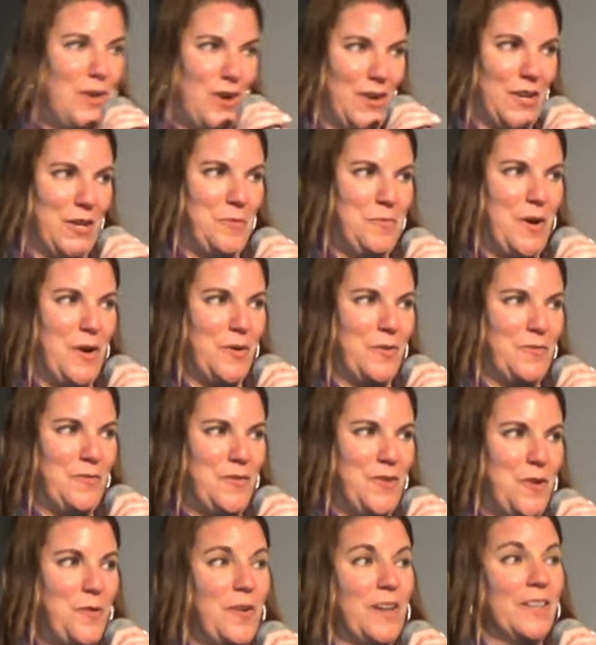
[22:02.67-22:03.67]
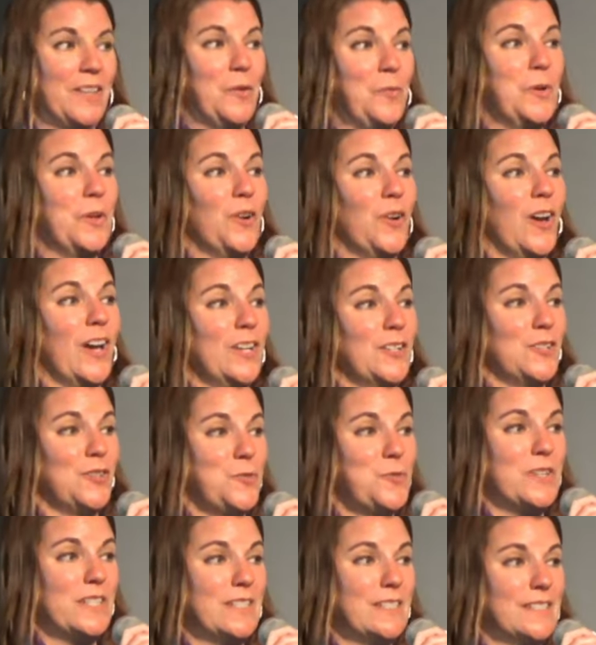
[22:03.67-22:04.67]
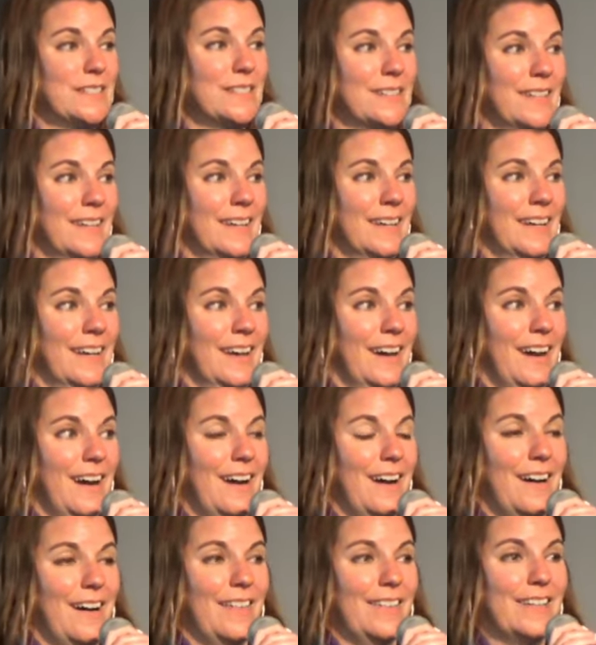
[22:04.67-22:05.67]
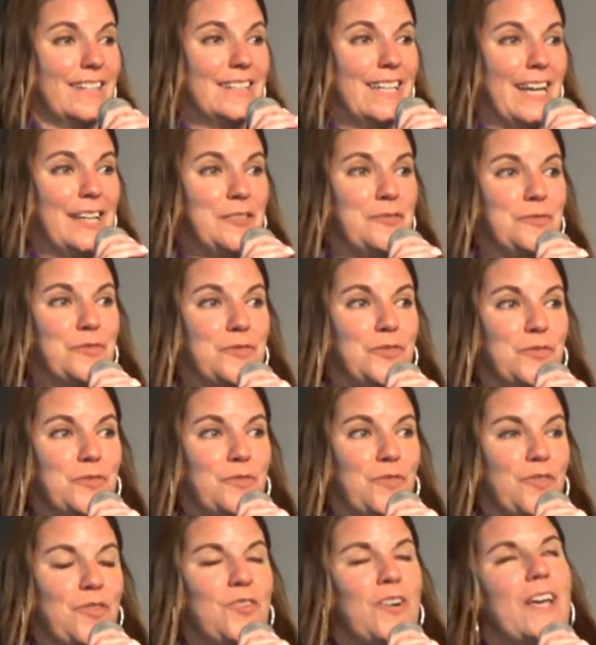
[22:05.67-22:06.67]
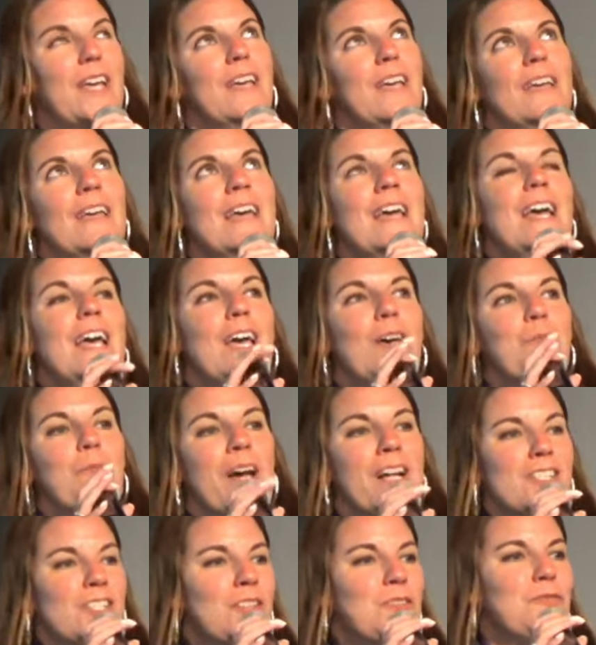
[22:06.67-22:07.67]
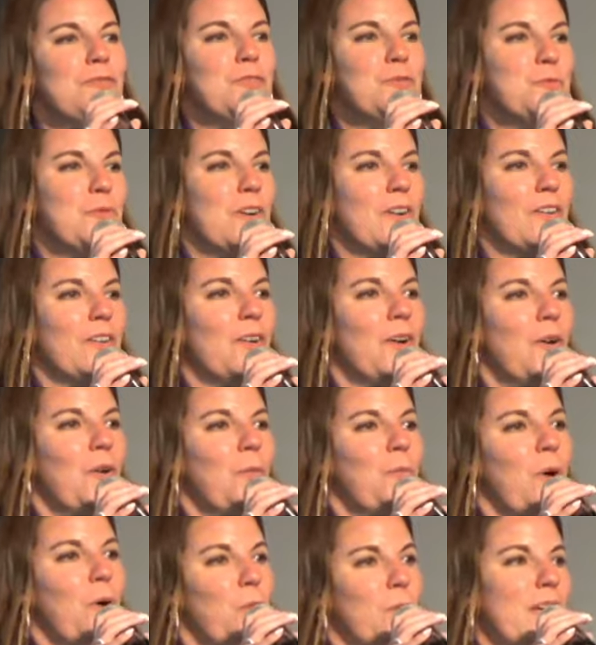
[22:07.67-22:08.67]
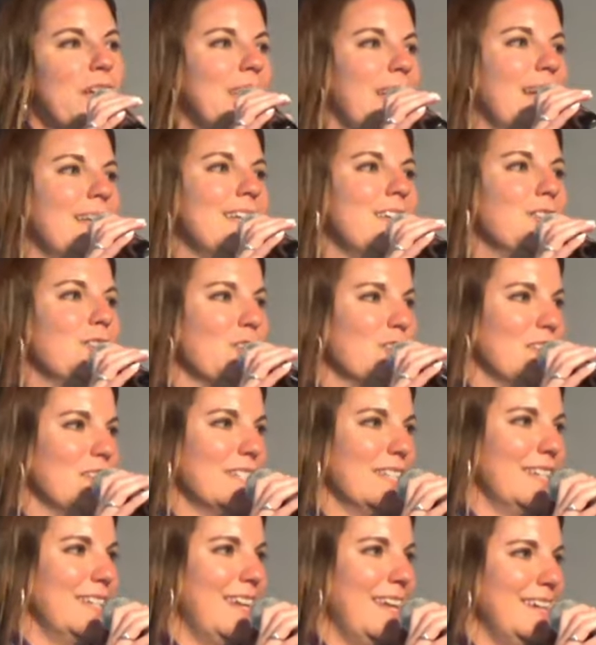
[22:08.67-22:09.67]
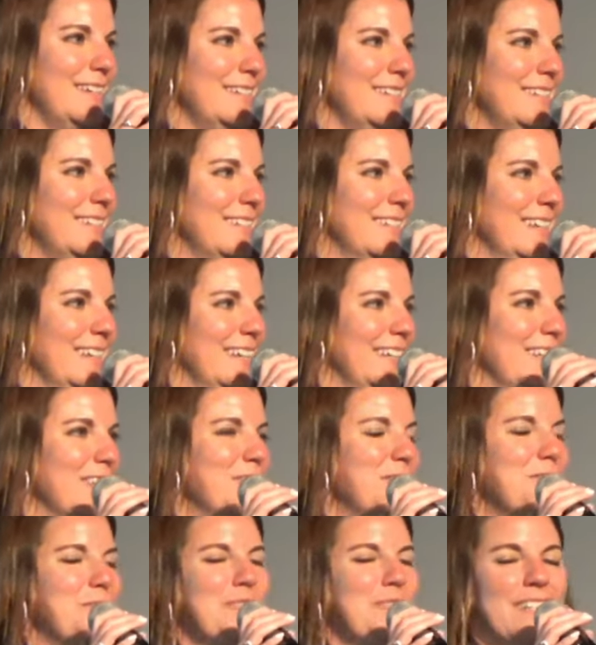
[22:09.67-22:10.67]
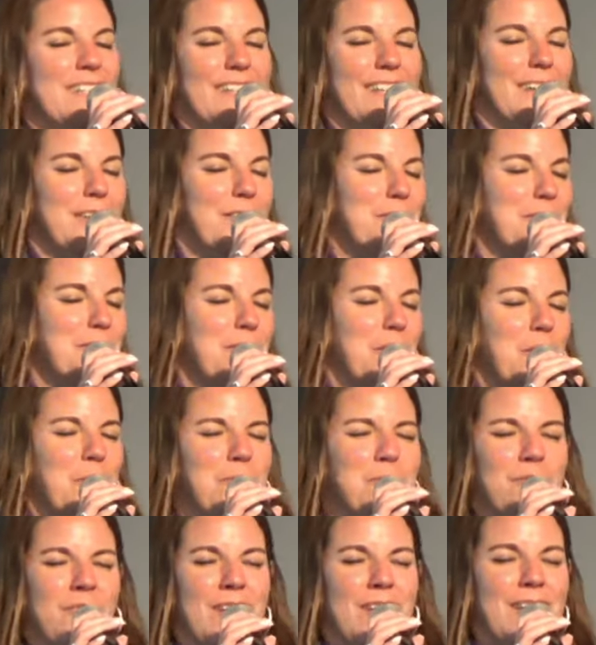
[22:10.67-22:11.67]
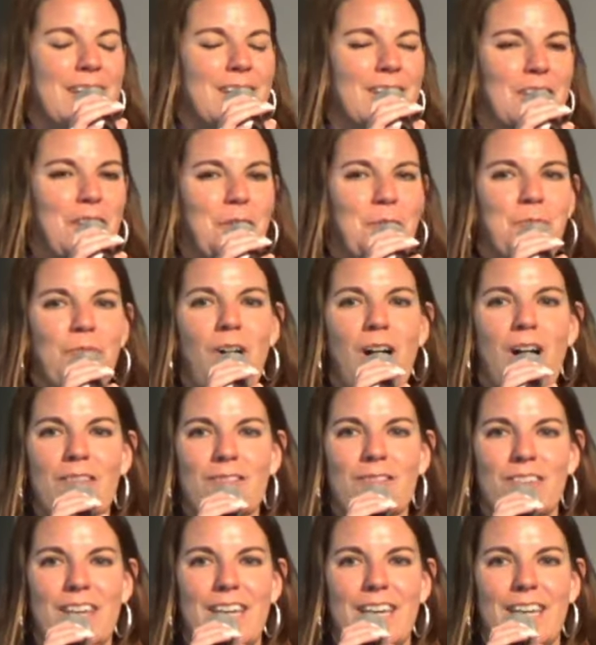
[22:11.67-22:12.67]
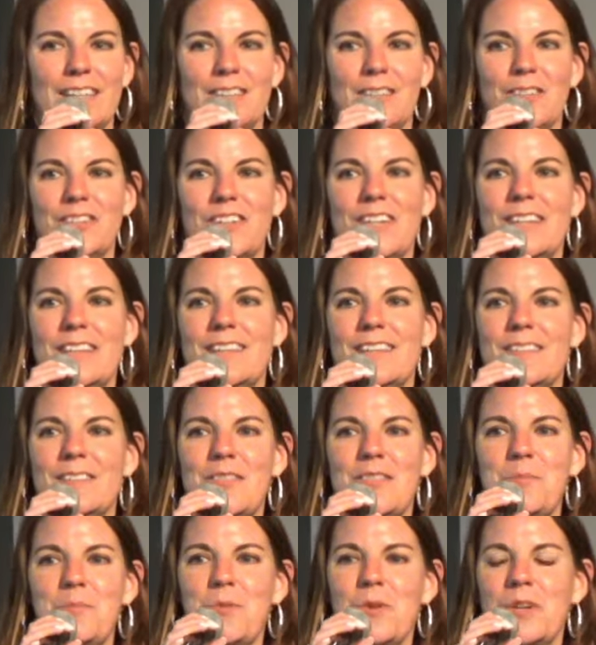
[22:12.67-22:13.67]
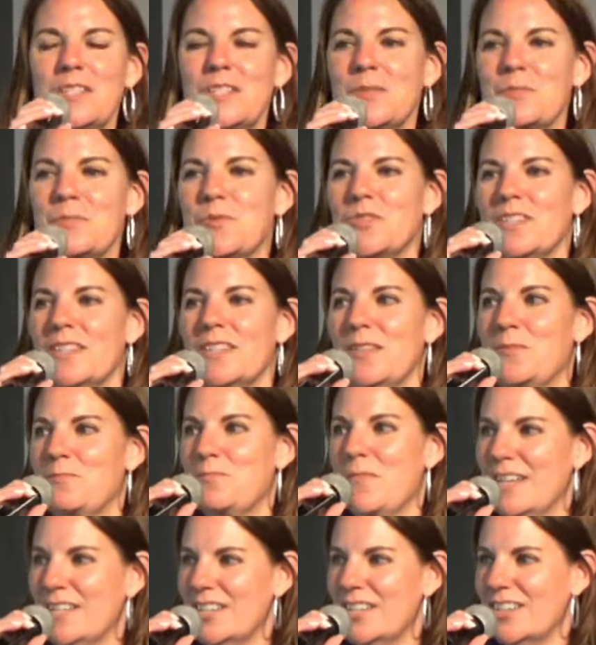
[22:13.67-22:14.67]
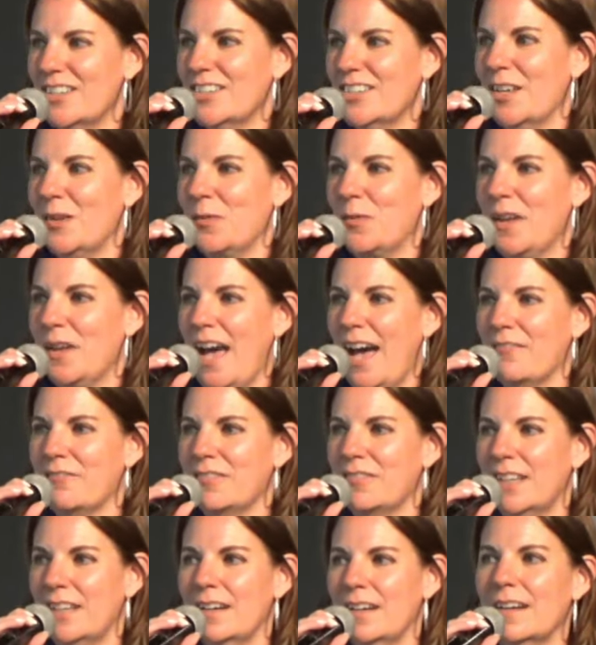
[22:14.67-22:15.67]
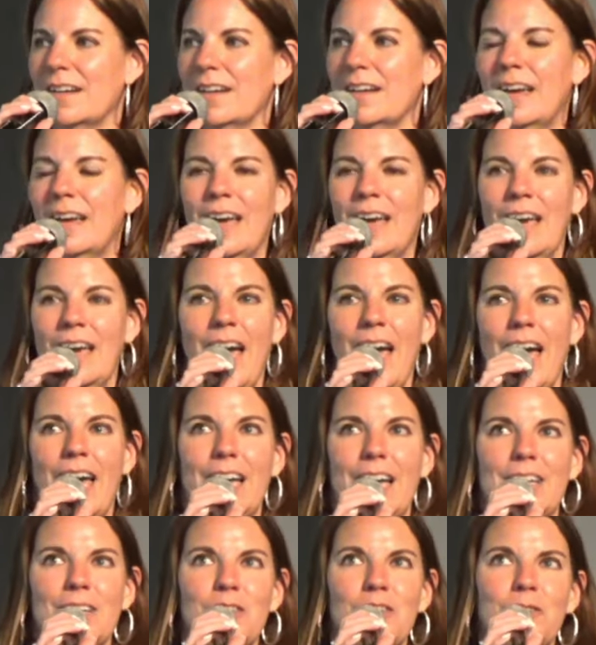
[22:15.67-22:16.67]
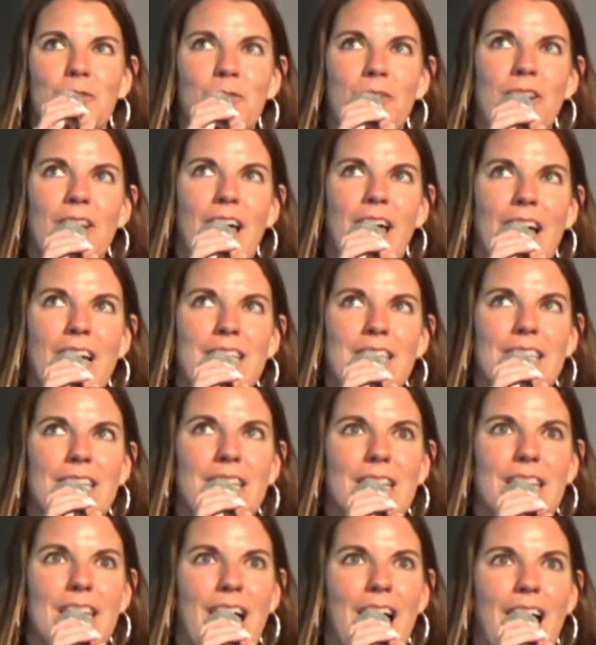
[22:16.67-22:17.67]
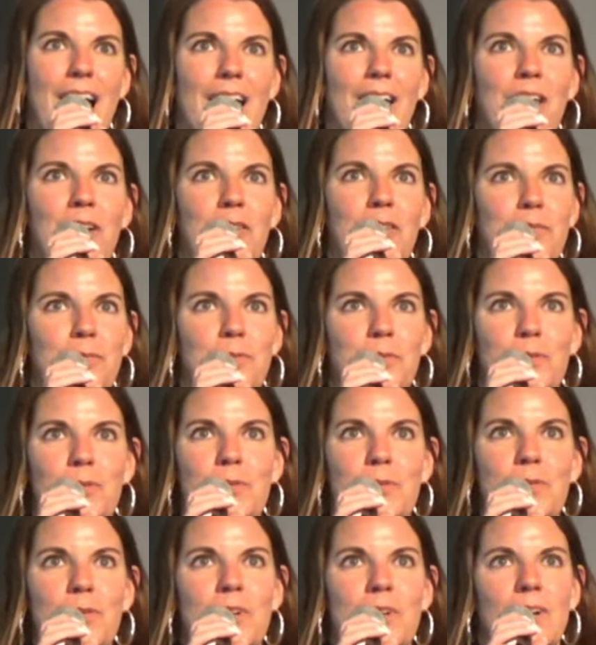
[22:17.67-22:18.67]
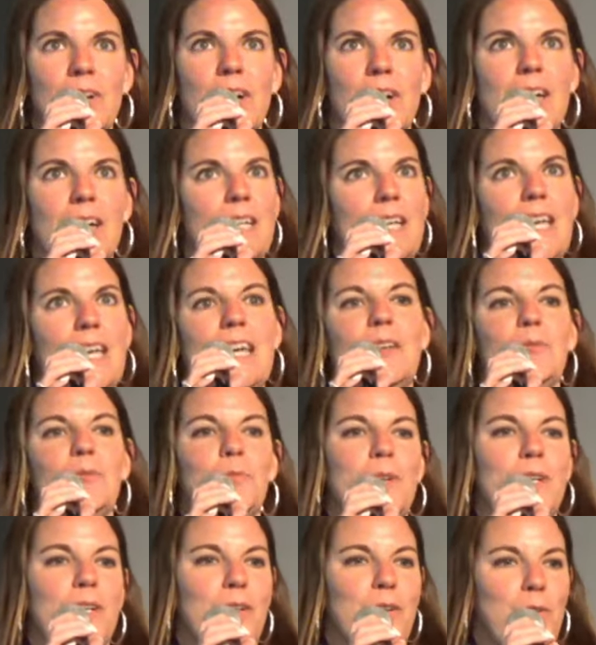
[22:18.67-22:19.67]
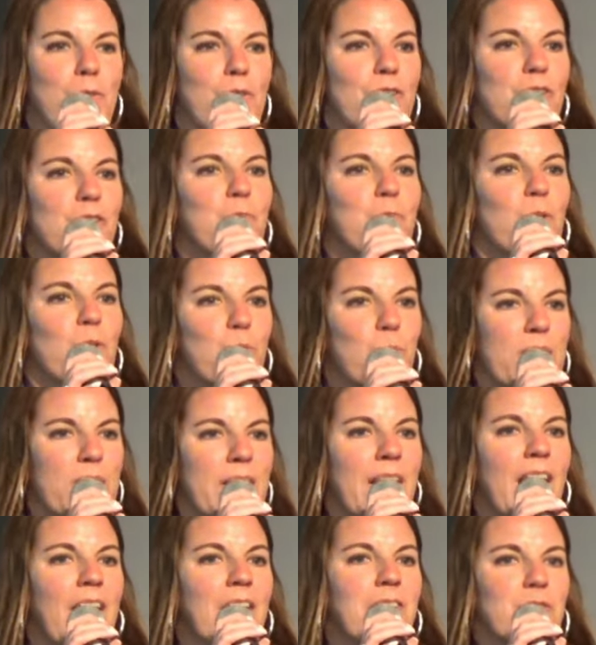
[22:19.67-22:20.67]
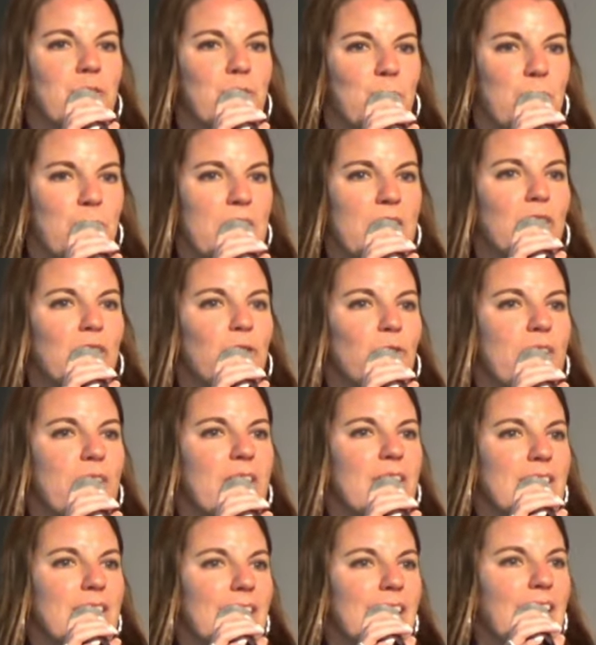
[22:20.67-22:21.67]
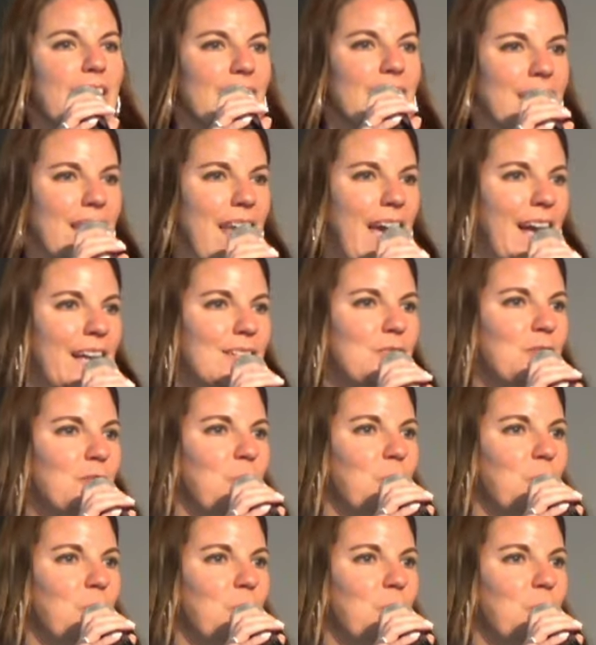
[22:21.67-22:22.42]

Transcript: Talking about knowing that we are at choice. The class, first of all, imagine, if you will, what we get here on Sundays. This feeling of community and camaraderie and learning the principles and the message that we have here and utilizing that through an 8-week course where week after week you get to connect